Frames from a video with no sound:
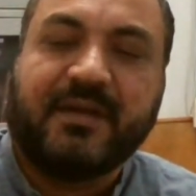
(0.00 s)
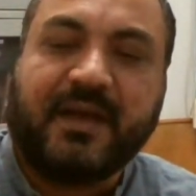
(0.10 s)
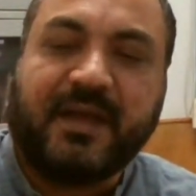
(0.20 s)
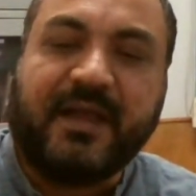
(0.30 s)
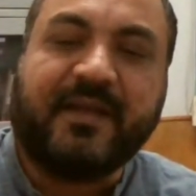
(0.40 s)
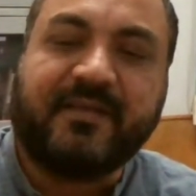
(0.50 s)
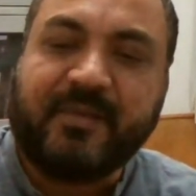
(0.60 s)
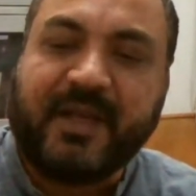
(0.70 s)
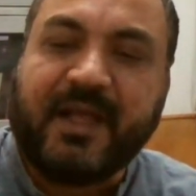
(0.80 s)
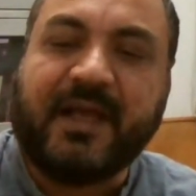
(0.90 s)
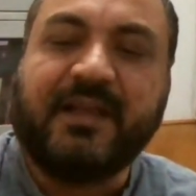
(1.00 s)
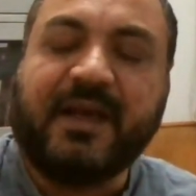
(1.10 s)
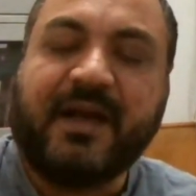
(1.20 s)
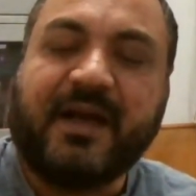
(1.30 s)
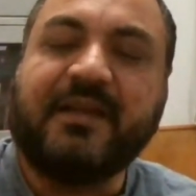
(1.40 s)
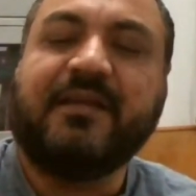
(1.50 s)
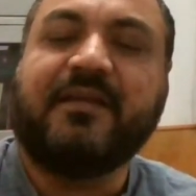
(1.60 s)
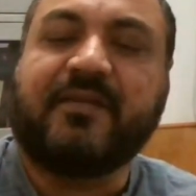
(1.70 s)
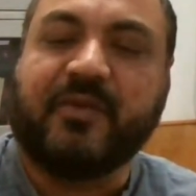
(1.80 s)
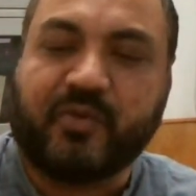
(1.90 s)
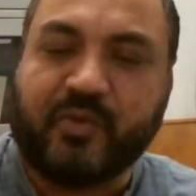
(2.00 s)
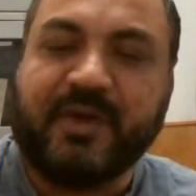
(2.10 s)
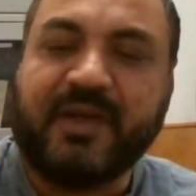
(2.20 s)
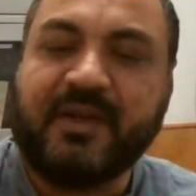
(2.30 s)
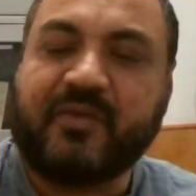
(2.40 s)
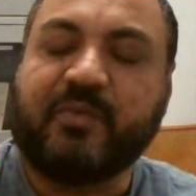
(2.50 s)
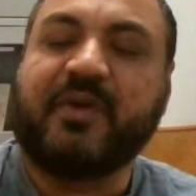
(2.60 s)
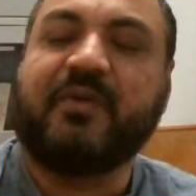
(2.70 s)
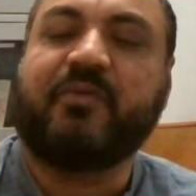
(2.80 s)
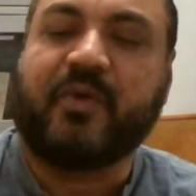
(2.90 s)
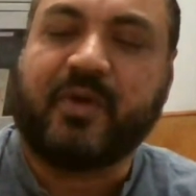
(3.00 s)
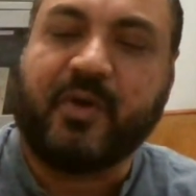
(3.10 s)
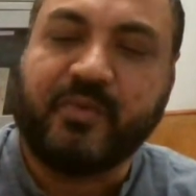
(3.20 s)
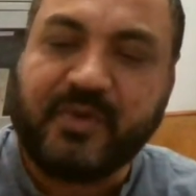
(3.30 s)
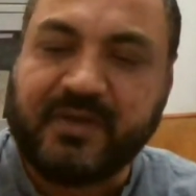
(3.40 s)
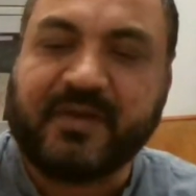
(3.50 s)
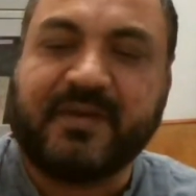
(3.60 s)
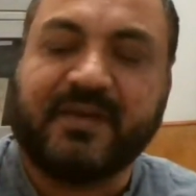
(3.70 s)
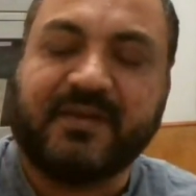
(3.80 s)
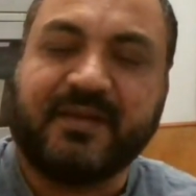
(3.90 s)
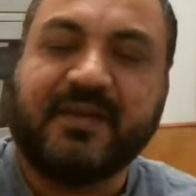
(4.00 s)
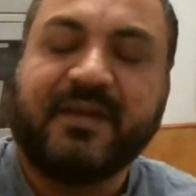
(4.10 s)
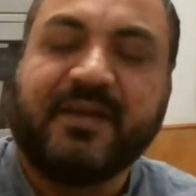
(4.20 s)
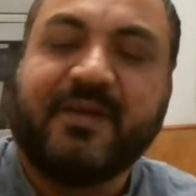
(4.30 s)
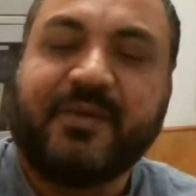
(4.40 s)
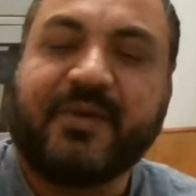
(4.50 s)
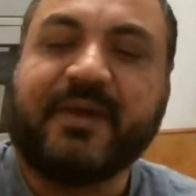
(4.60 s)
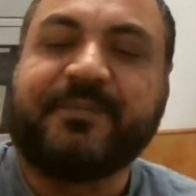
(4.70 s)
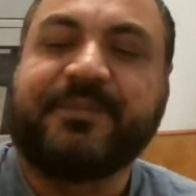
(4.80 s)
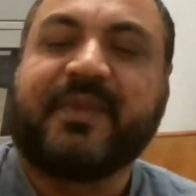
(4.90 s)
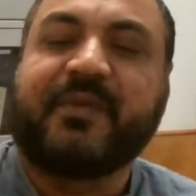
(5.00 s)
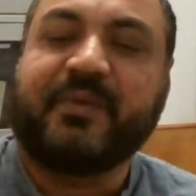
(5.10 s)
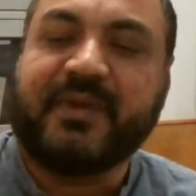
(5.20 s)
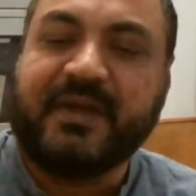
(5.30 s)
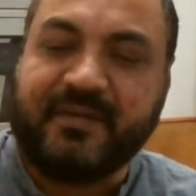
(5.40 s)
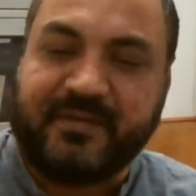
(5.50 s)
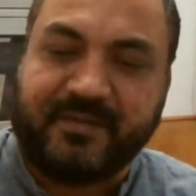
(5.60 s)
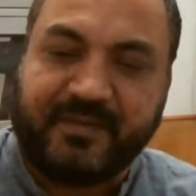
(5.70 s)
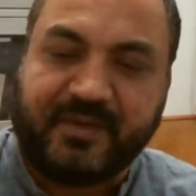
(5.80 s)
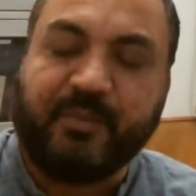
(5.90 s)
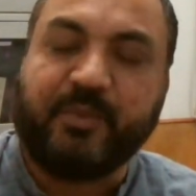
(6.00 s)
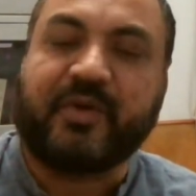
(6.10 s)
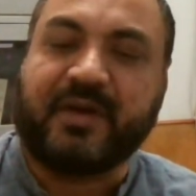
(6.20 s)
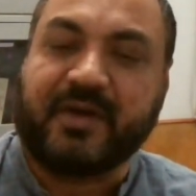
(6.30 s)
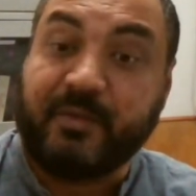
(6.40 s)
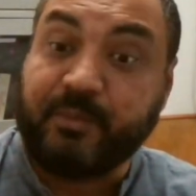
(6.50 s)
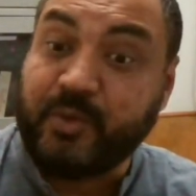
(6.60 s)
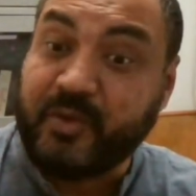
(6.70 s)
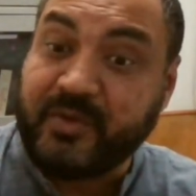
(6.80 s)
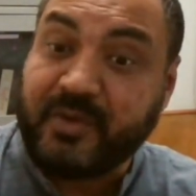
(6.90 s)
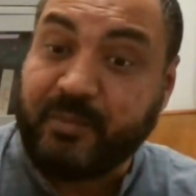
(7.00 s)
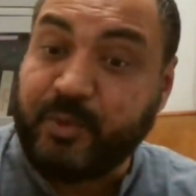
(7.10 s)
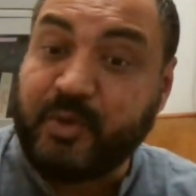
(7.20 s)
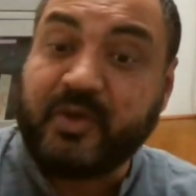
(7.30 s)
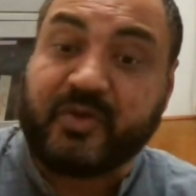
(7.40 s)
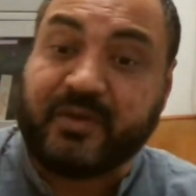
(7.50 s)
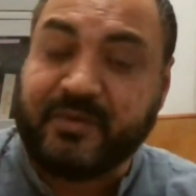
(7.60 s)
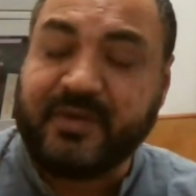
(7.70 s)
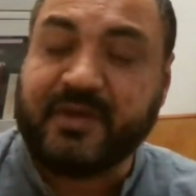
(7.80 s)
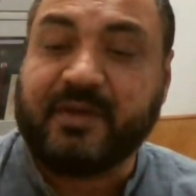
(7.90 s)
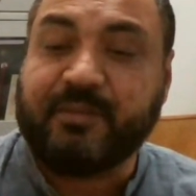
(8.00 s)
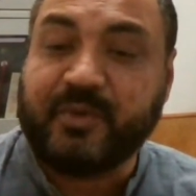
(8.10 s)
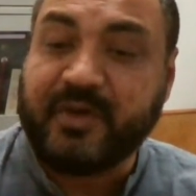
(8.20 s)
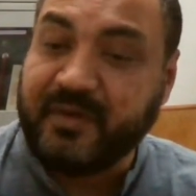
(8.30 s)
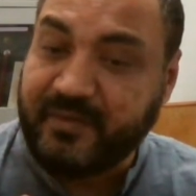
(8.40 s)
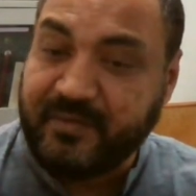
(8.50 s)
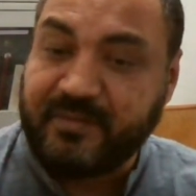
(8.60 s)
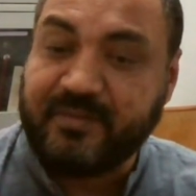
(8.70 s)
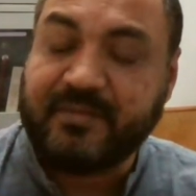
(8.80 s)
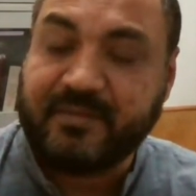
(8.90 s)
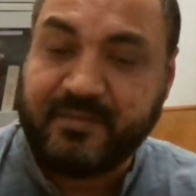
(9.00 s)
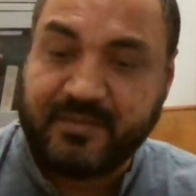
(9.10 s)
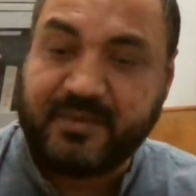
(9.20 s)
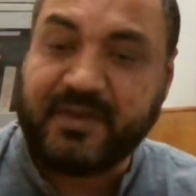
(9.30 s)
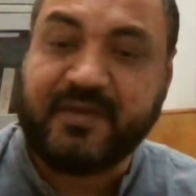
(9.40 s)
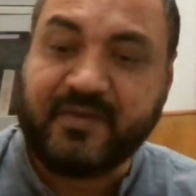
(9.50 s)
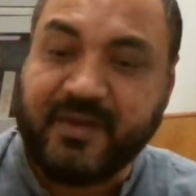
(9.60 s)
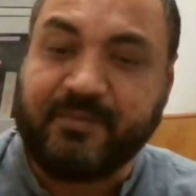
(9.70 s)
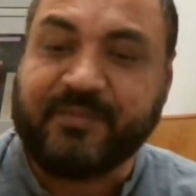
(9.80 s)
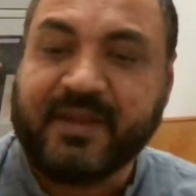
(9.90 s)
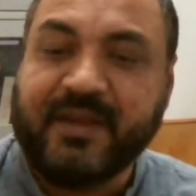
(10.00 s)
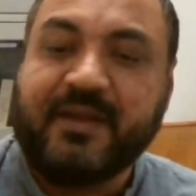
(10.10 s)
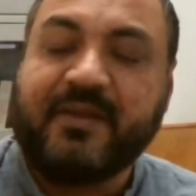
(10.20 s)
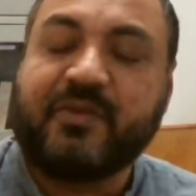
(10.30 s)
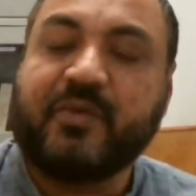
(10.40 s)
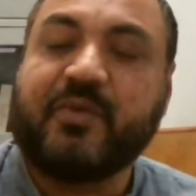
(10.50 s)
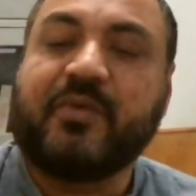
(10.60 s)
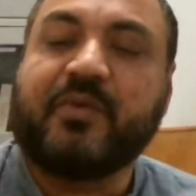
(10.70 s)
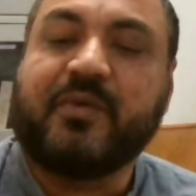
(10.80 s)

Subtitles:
al-hasib al-ali. Ali is instrument for counting certain thing. Okay. So that is computer. Computation. Okay. Computer does the same. So